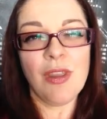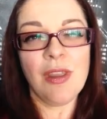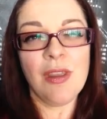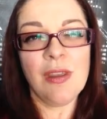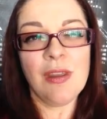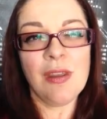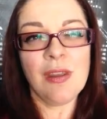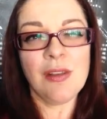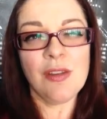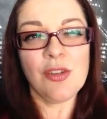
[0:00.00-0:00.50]

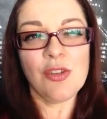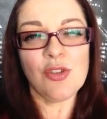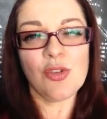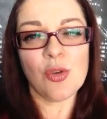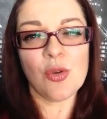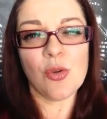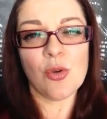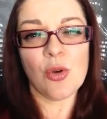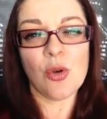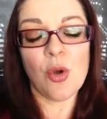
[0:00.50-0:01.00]
And
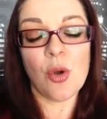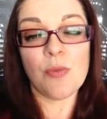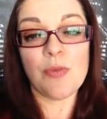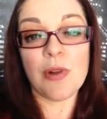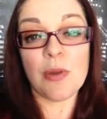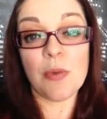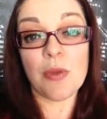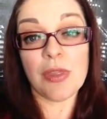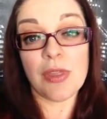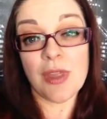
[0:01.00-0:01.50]
so
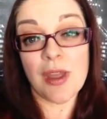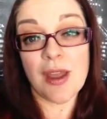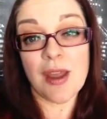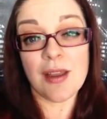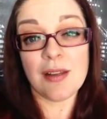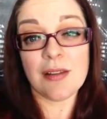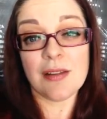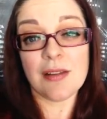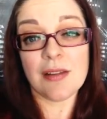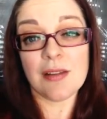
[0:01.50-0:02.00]
hopefully with
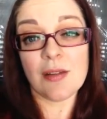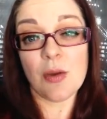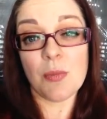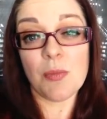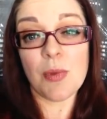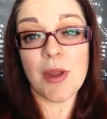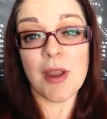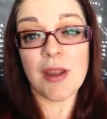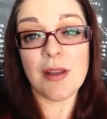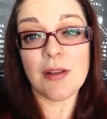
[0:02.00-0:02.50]
that
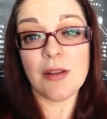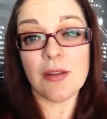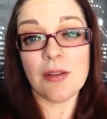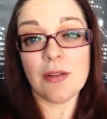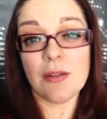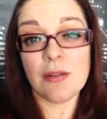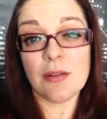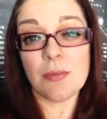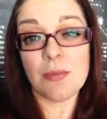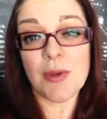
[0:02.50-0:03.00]

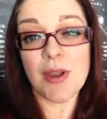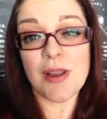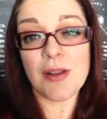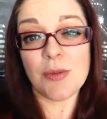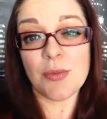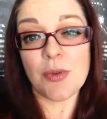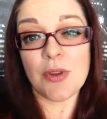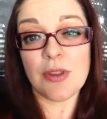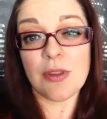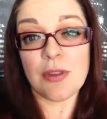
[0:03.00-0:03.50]

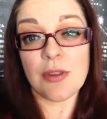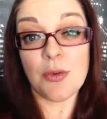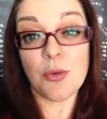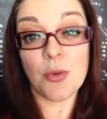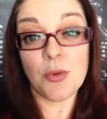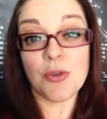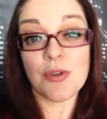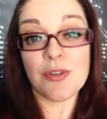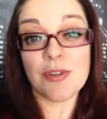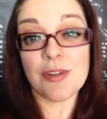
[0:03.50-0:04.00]
combined with the
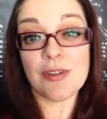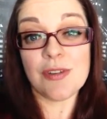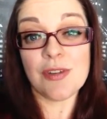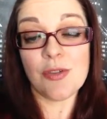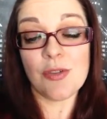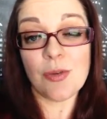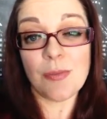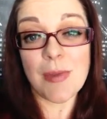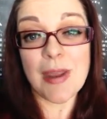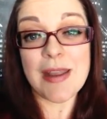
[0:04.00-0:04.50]
notices
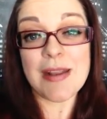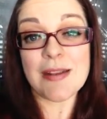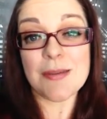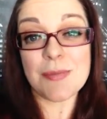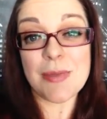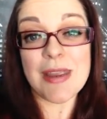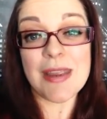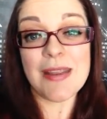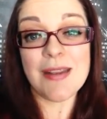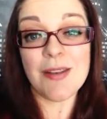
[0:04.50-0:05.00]
to
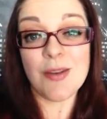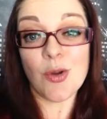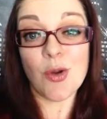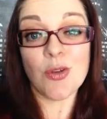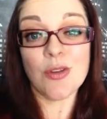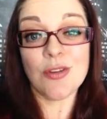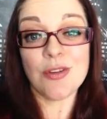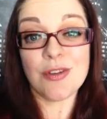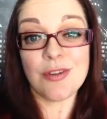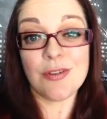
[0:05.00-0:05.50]
remind me
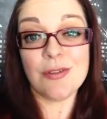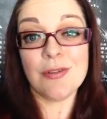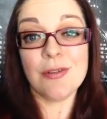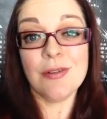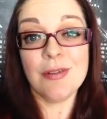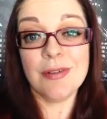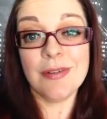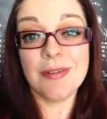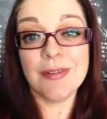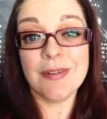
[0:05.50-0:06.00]
not
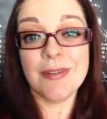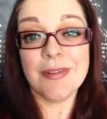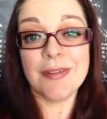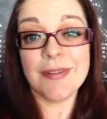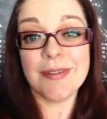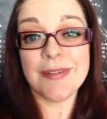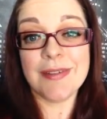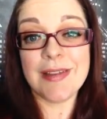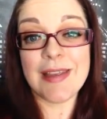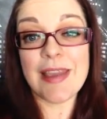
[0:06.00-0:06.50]
to
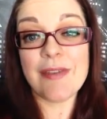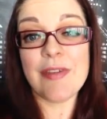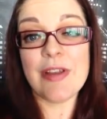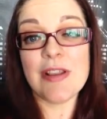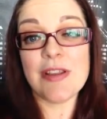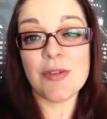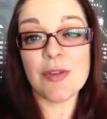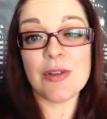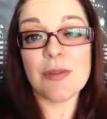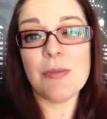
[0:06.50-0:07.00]
give
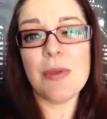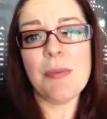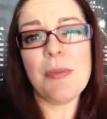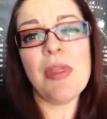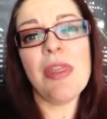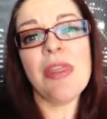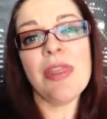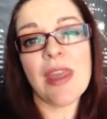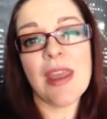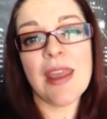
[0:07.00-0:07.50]
into it, to make
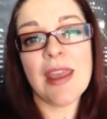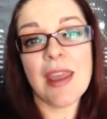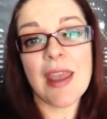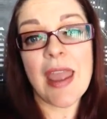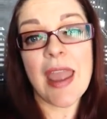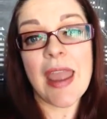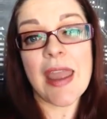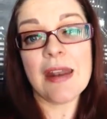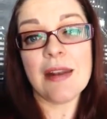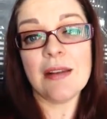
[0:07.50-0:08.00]
me think
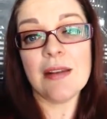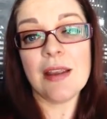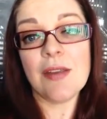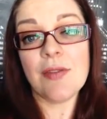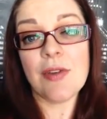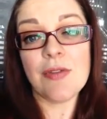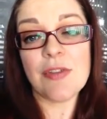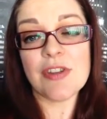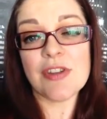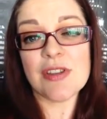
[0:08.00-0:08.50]
again,
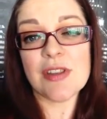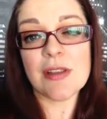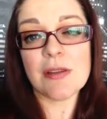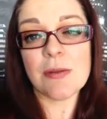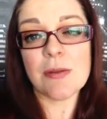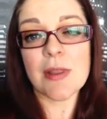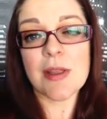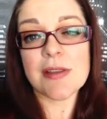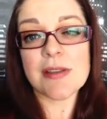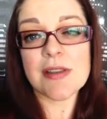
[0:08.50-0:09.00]
even if it just
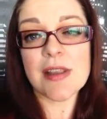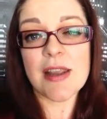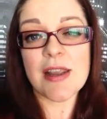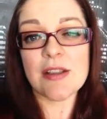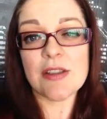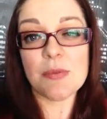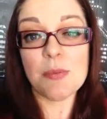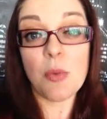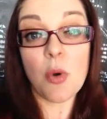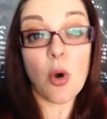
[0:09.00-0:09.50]
gives me that
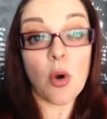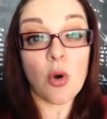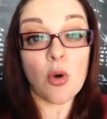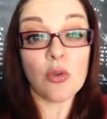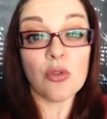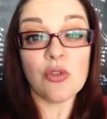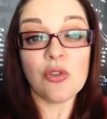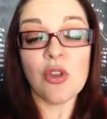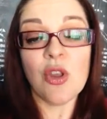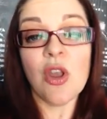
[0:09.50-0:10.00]
second's
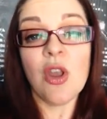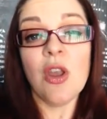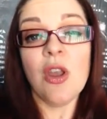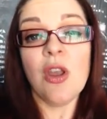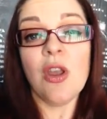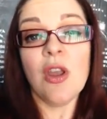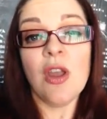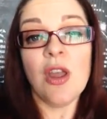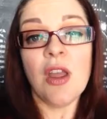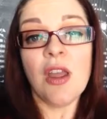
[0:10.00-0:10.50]
pause,
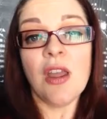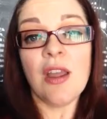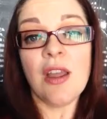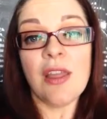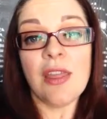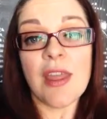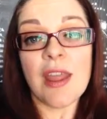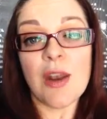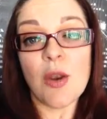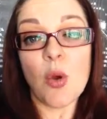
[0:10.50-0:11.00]

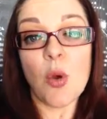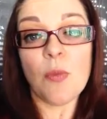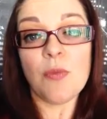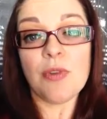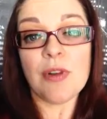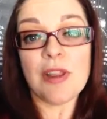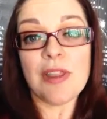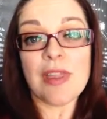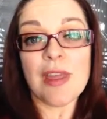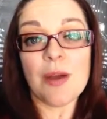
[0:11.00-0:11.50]
then
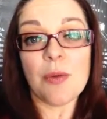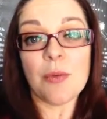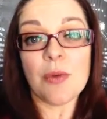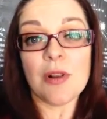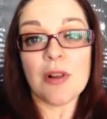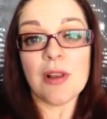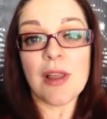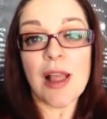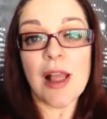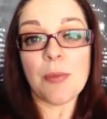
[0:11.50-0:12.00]
hopefully that
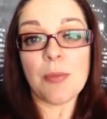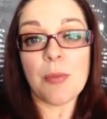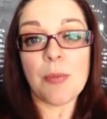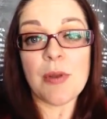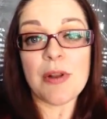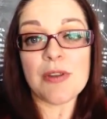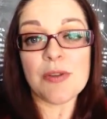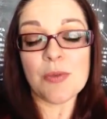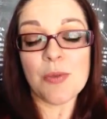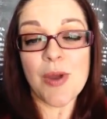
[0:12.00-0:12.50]
will help a
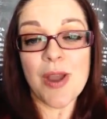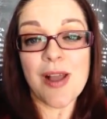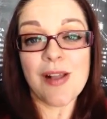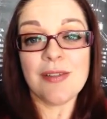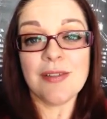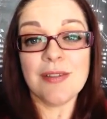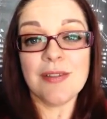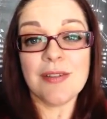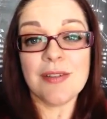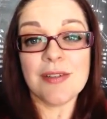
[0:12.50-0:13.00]
bit as
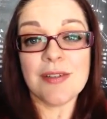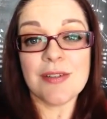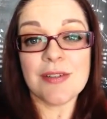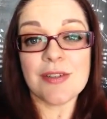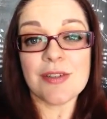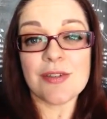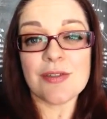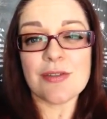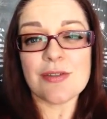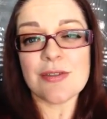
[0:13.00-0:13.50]
well.
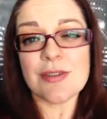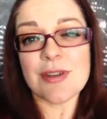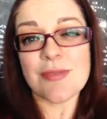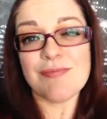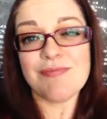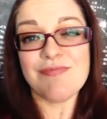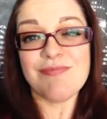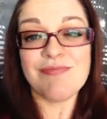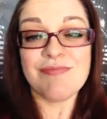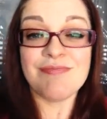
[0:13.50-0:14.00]

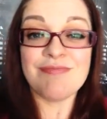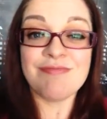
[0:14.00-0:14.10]
So